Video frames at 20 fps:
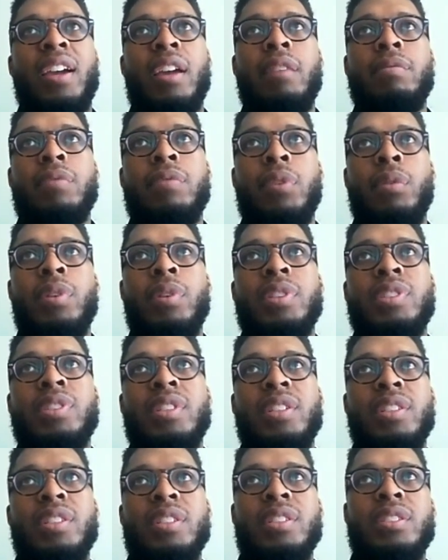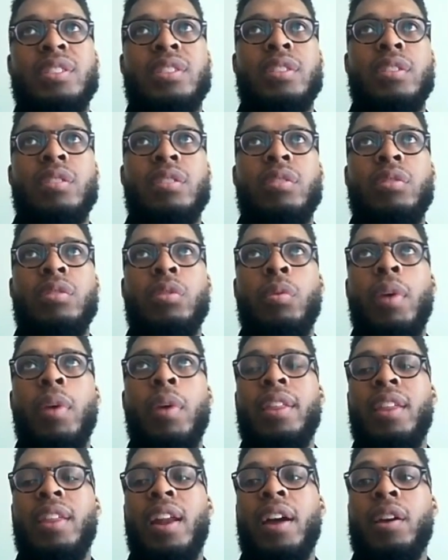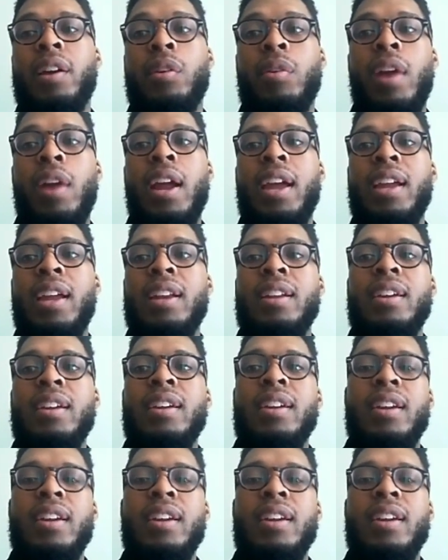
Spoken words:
influences the way that I create